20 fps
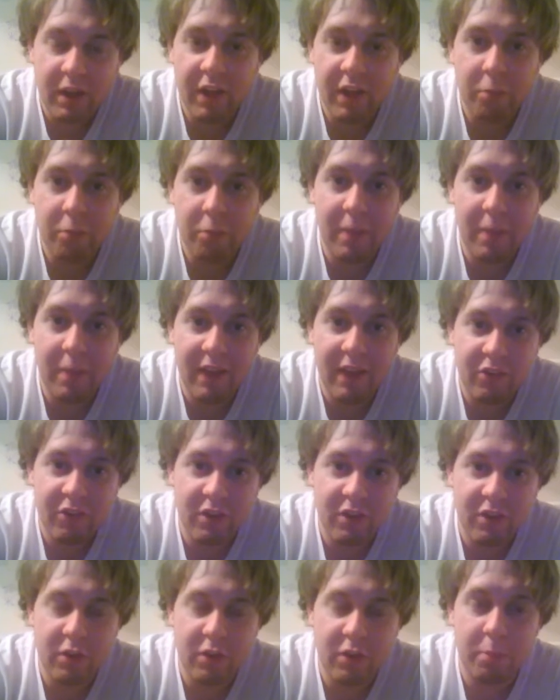it's
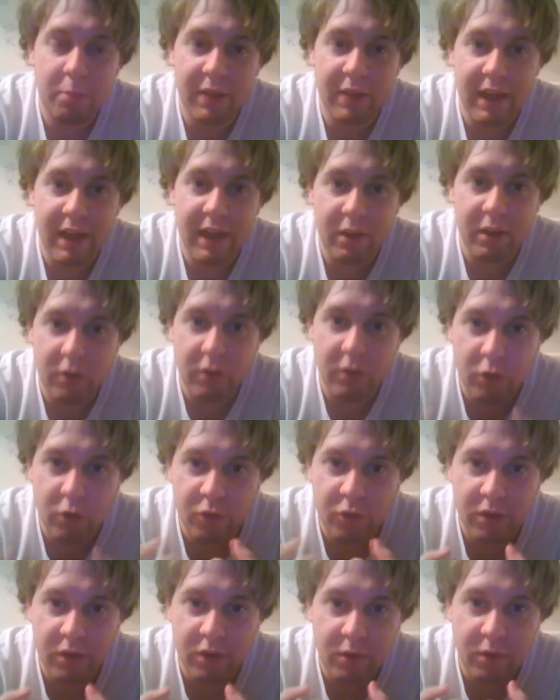best you play it
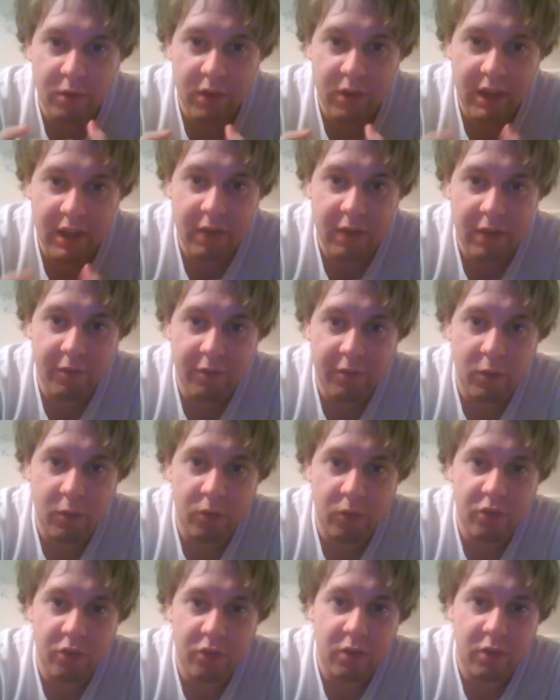using
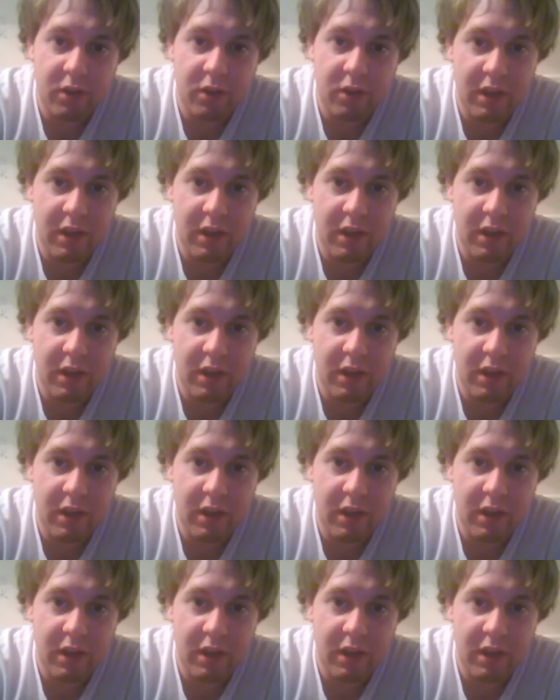earphones